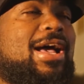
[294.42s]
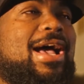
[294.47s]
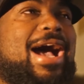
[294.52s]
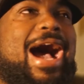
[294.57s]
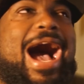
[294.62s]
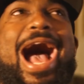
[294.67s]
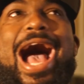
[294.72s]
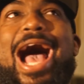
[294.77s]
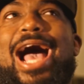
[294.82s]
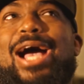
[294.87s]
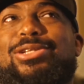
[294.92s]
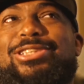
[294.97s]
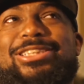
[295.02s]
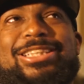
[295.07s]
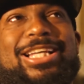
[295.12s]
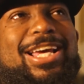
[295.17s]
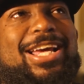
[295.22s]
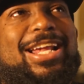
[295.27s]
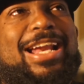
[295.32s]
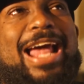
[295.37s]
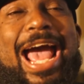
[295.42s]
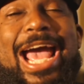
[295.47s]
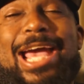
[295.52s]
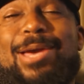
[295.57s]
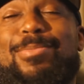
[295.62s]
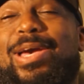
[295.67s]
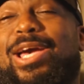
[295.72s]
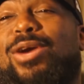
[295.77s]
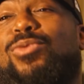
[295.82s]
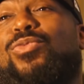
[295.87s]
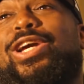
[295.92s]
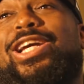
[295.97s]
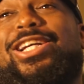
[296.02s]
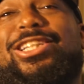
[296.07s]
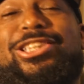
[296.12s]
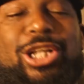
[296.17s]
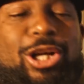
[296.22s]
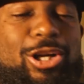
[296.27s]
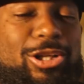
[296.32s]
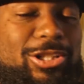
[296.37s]
I said, hey man, we could
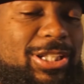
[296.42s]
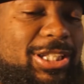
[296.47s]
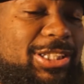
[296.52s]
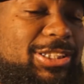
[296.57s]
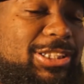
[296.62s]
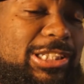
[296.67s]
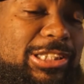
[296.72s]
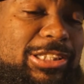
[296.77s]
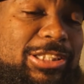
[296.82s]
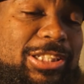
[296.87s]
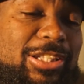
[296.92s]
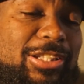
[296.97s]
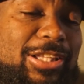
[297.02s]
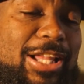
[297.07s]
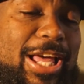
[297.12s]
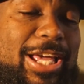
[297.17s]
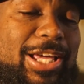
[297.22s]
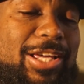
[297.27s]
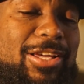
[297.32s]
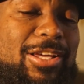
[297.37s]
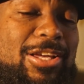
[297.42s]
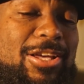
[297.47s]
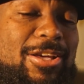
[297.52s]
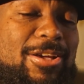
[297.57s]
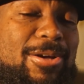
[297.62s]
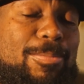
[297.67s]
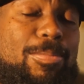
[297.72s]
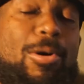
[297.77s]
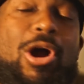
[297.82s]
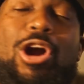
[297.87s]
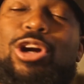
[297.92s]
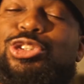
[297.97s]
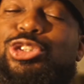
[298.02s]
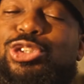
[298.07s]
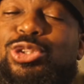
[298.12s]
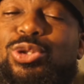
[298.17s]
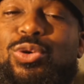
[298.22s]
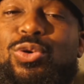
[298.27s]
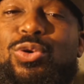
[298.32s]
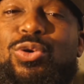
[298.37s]
turn this into like
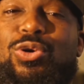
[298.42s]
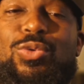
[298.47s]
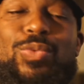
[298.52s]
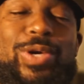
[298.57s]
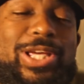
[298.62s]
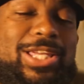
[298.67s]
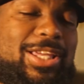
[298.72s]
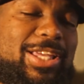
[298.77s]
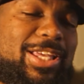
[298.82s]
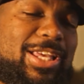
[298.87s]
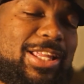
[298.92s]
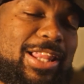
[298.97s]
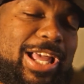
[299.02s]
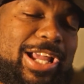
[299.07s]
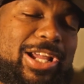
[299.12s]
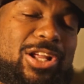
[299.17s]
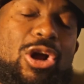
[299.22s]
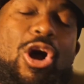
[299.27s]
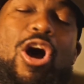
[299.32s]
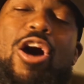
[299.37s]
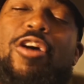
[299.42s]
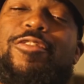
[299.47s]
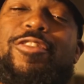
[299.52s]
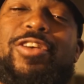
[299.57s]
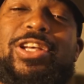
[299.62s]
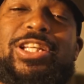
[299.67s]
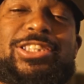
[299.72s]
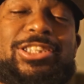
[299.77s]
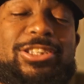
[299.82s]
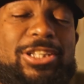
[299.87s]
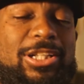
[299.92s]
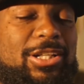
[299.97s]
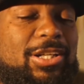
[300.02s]
Barstool. We can get like an office.